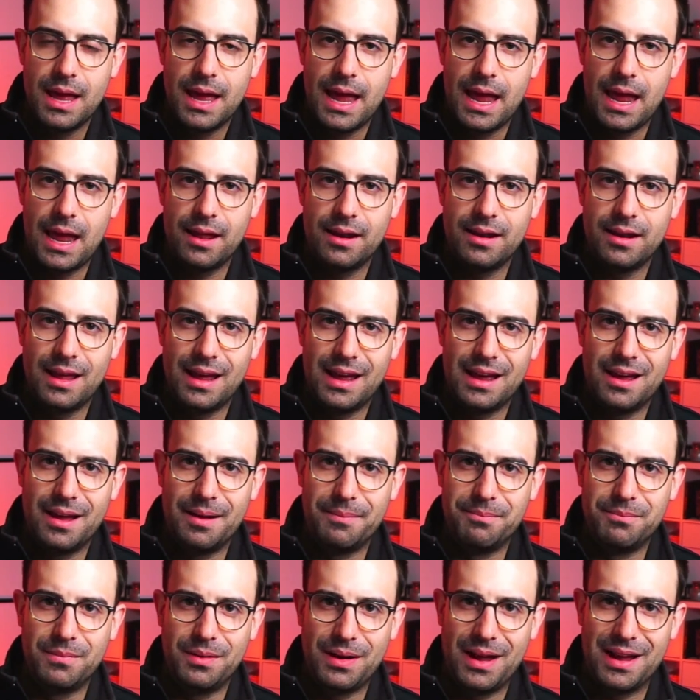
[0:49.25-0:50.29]
And
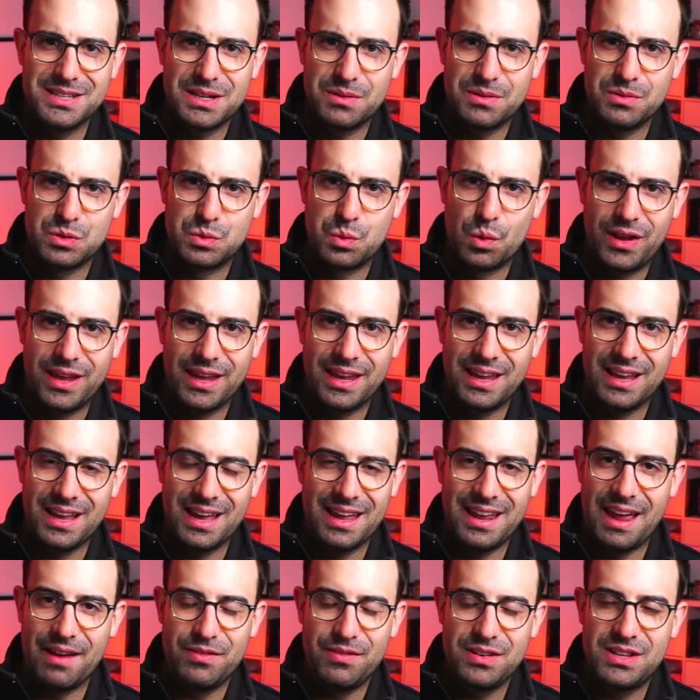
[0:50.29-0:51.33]
um, as I was working,
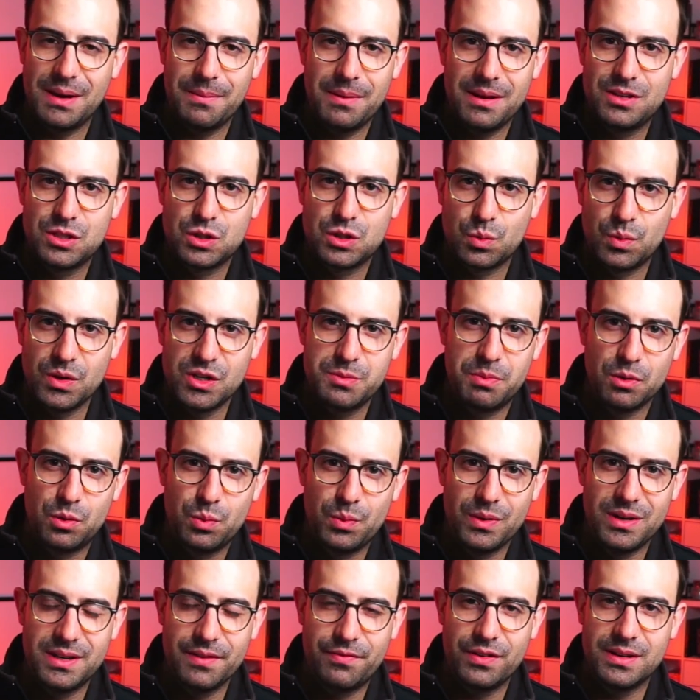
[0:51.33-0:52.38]
every time I switched
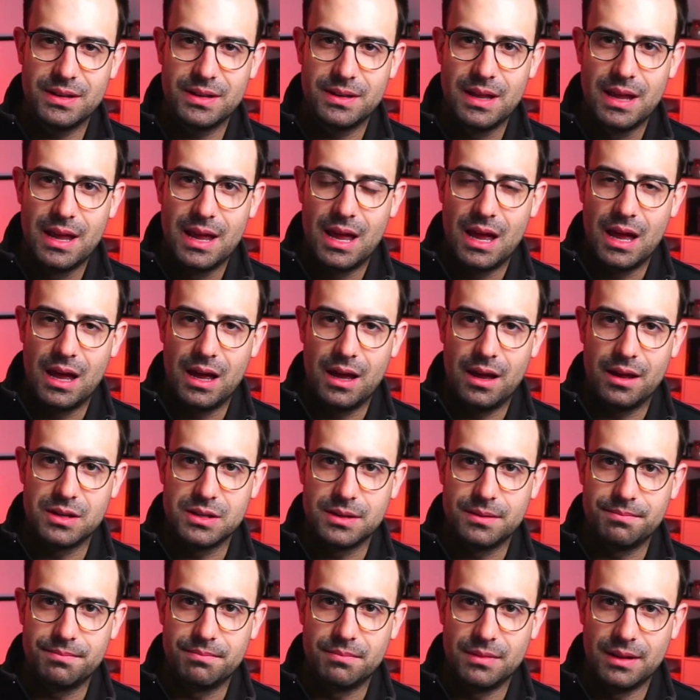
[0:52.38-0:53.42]
between different
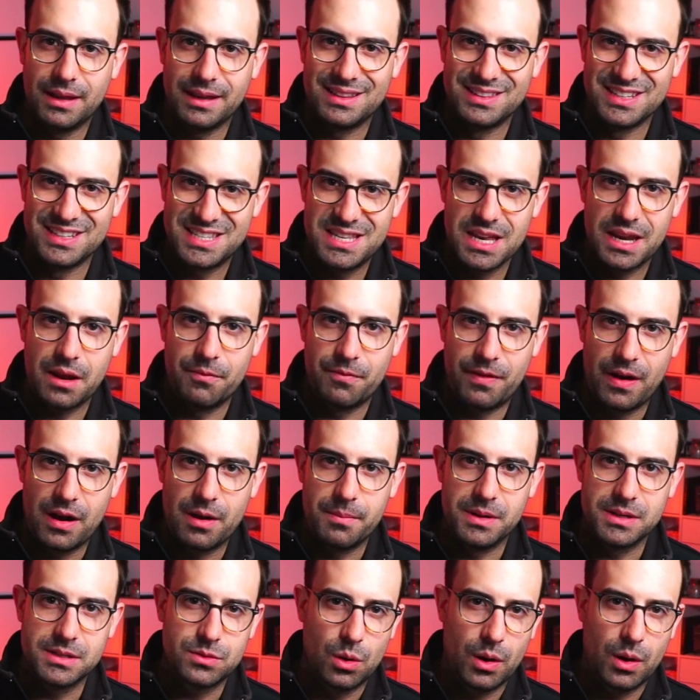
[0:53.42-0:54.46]
uh, like listening
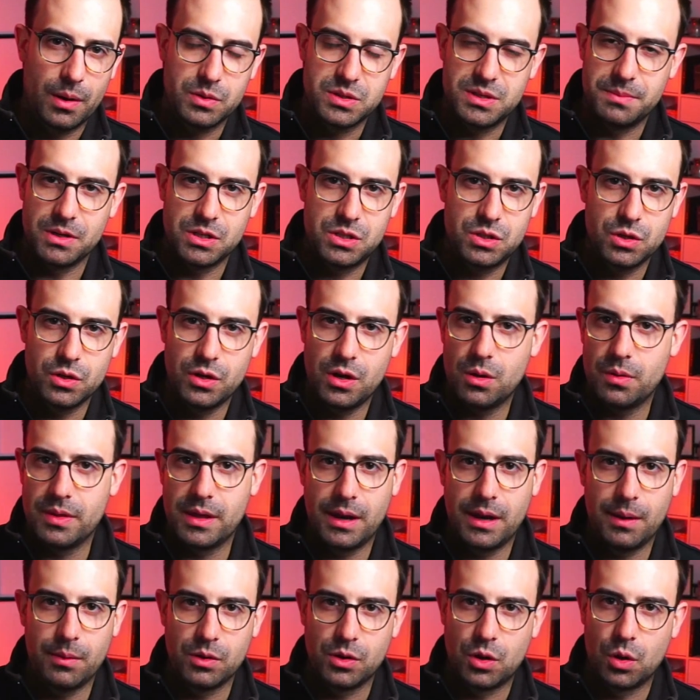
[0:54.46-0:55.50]
environments, so I was in my studio and
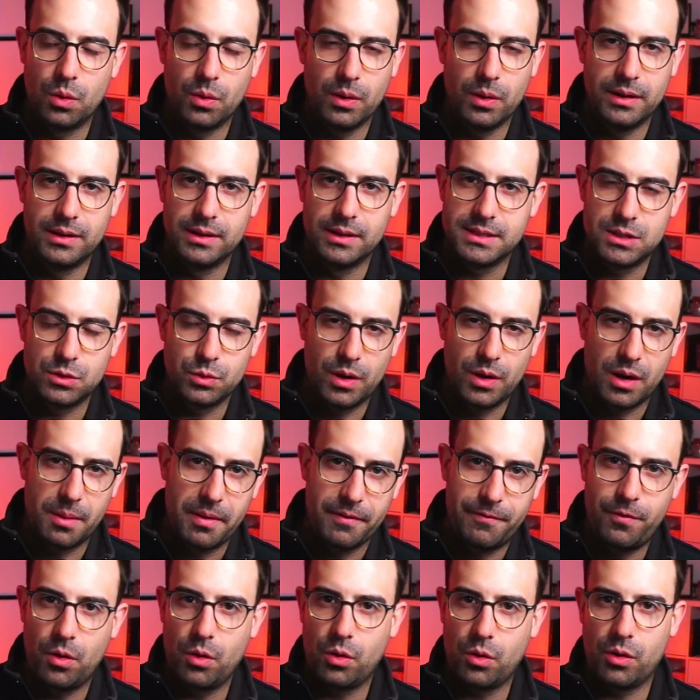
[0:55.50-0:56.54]
then I would go and listen to it on my
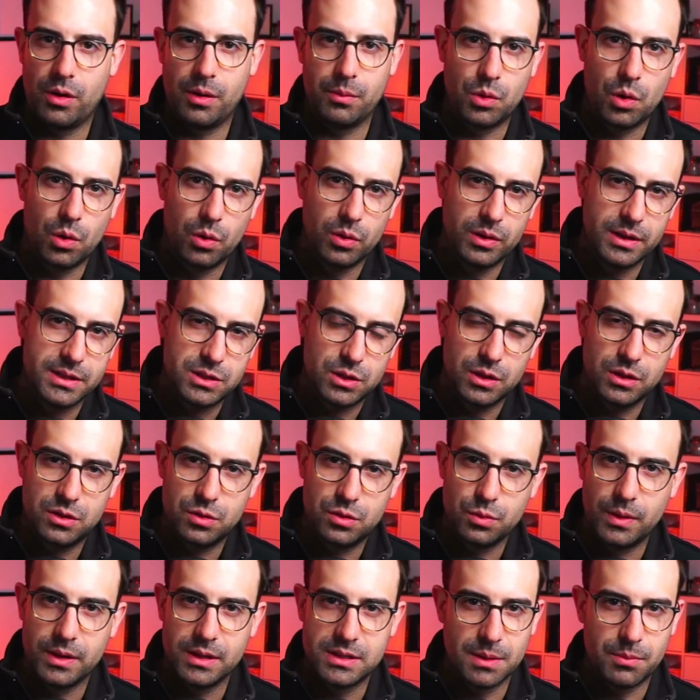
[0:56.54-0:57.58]
phone or I would go listen
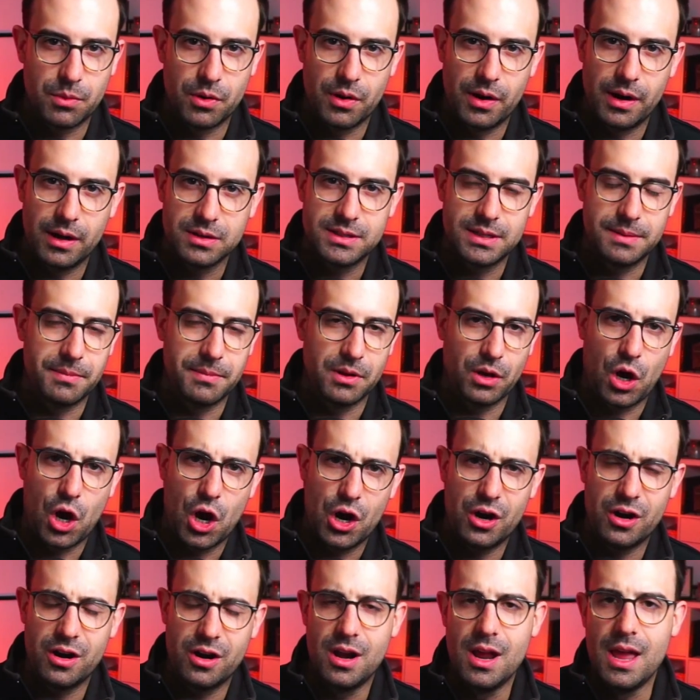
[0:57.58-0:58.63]
to it somewhere else in my
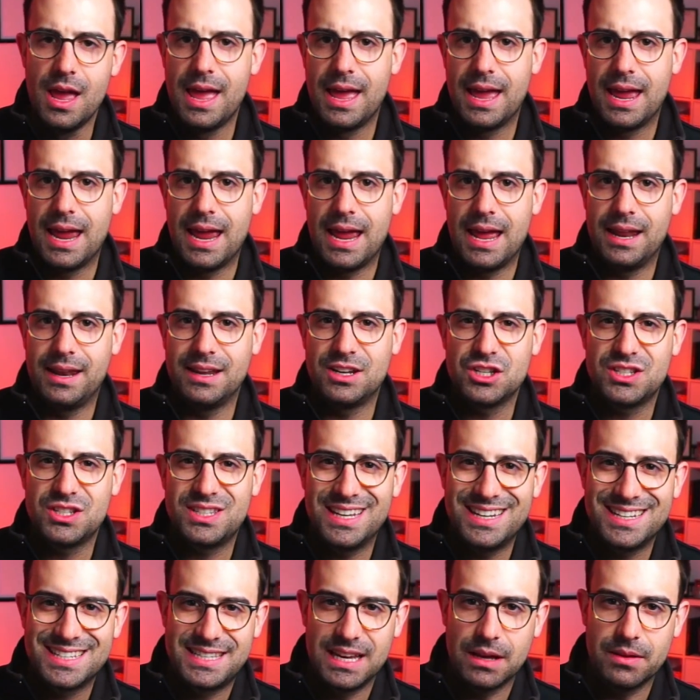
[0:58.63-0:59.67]
car, and it just
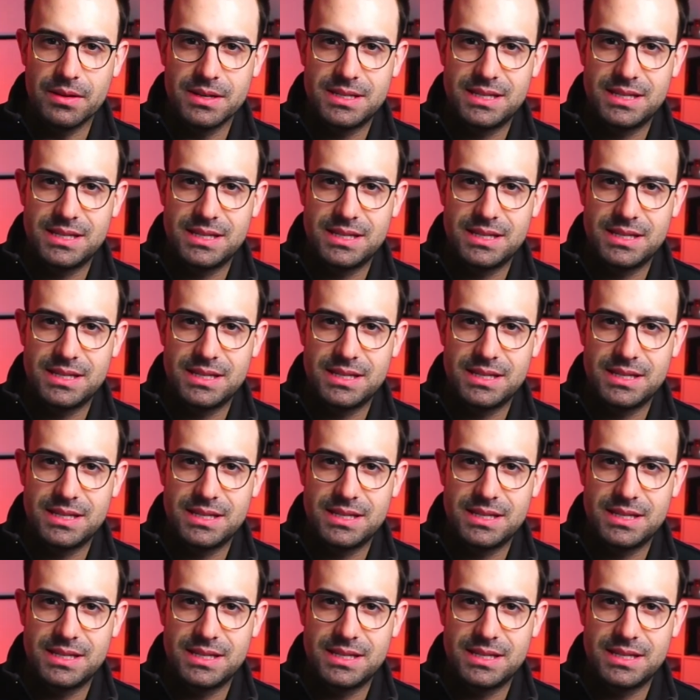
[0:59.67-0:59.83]
didn't sound the